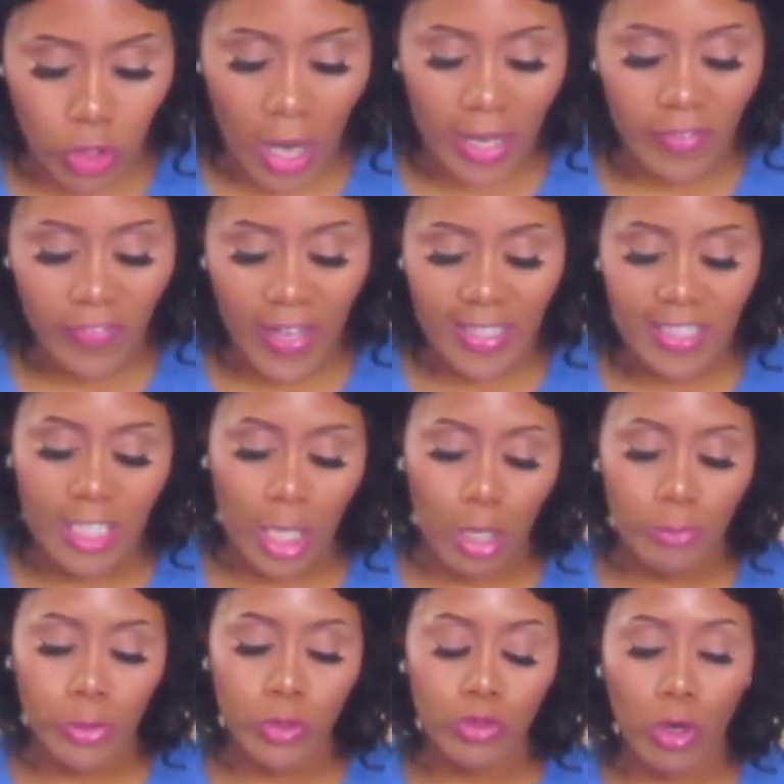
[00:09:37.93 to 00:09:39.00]
Dry fasting
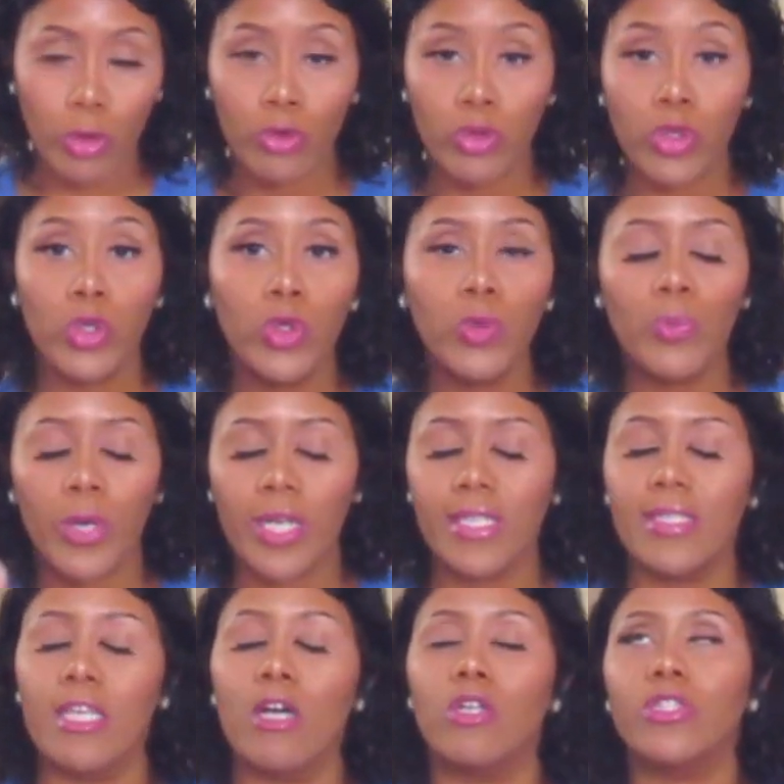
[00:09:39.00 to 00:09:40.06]
helps you grow new
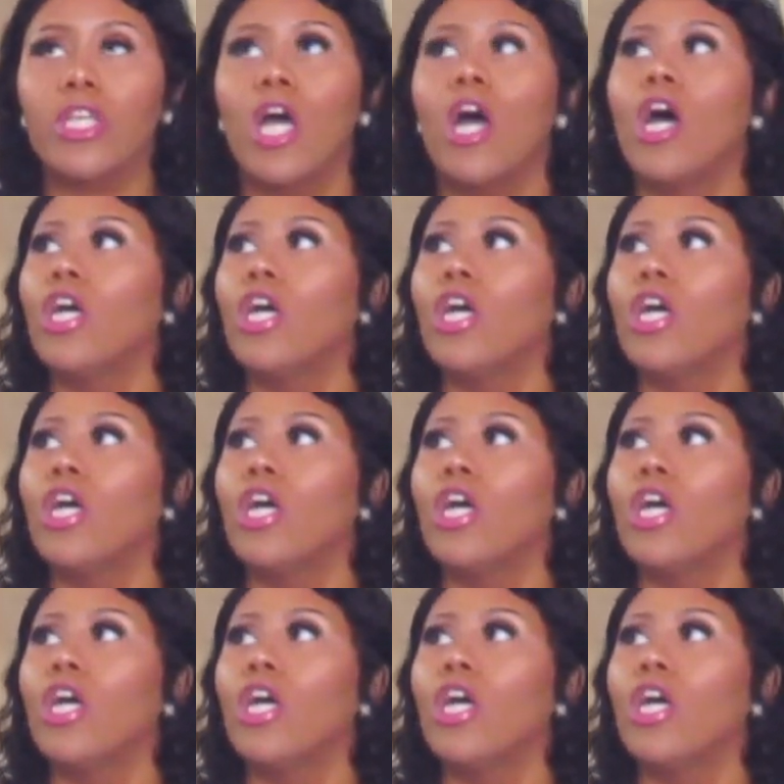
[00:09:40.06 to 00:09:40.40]
brain cells.